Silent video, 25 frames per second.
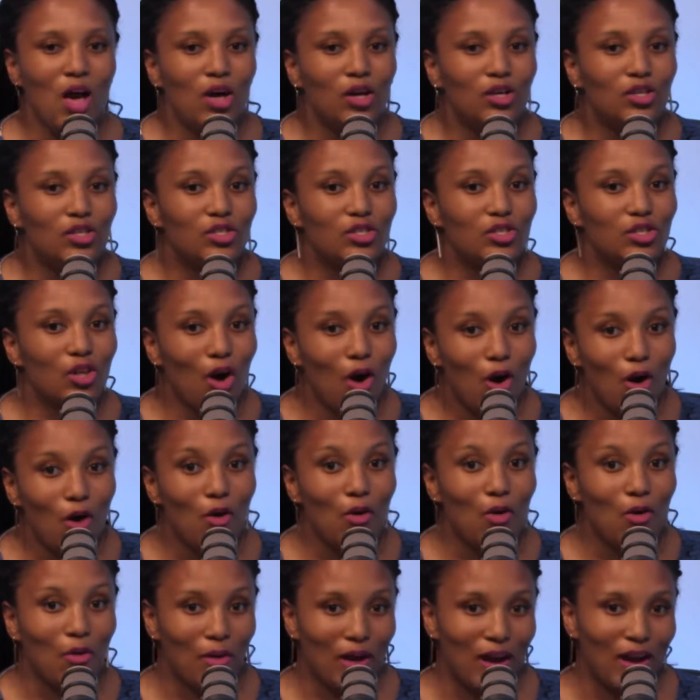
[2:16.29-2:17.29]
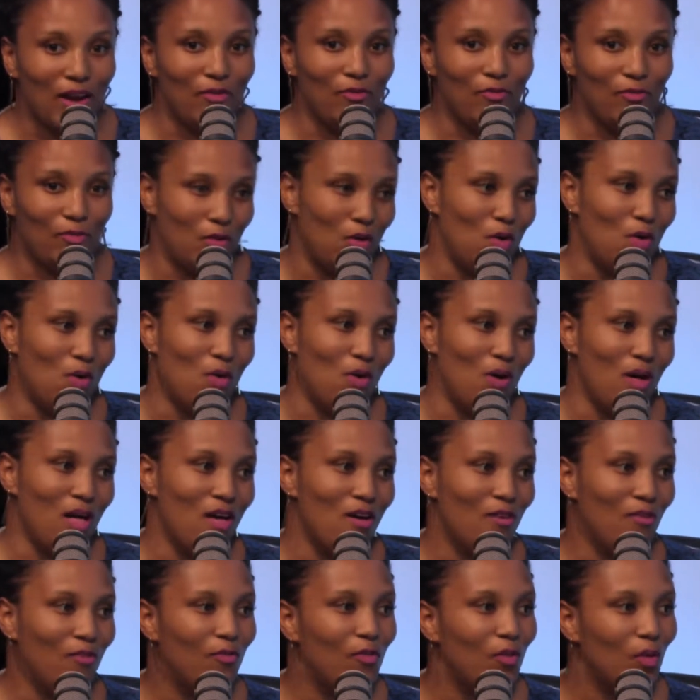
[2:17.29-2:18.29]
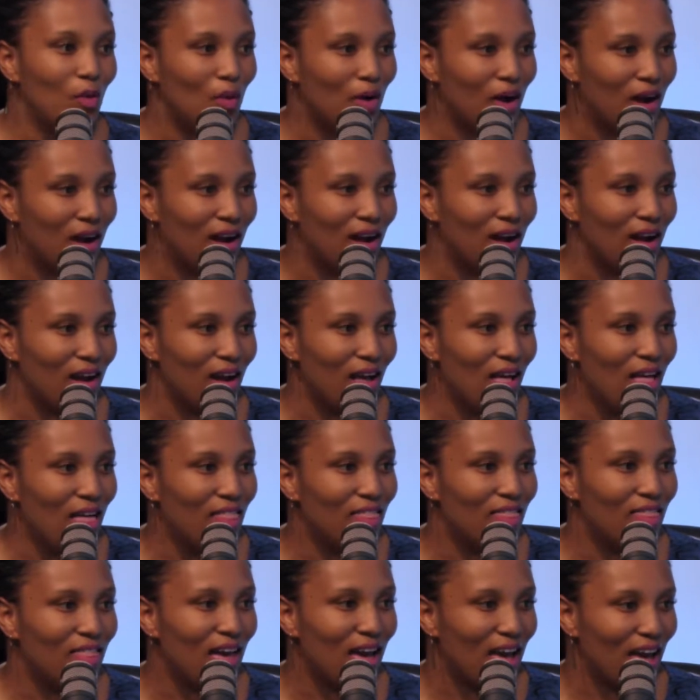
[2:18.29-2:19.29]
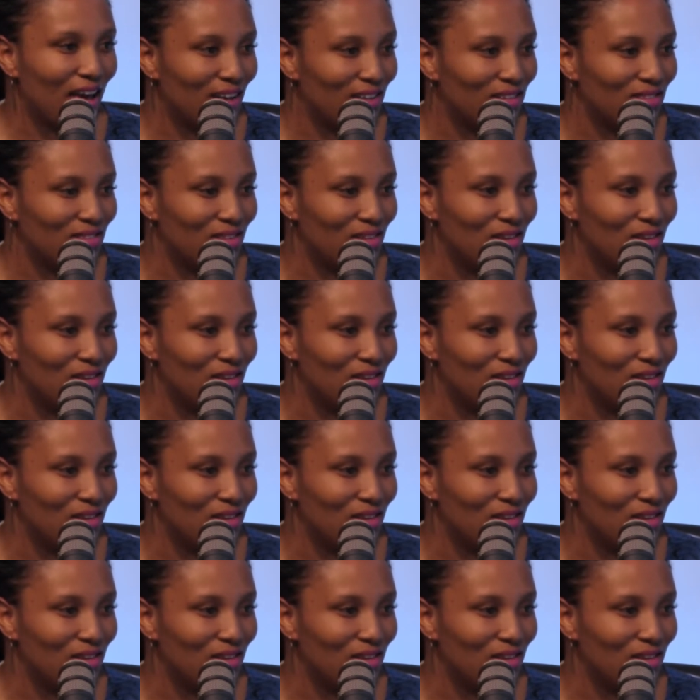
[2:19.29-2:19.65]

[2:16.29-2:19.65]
so grateful for that,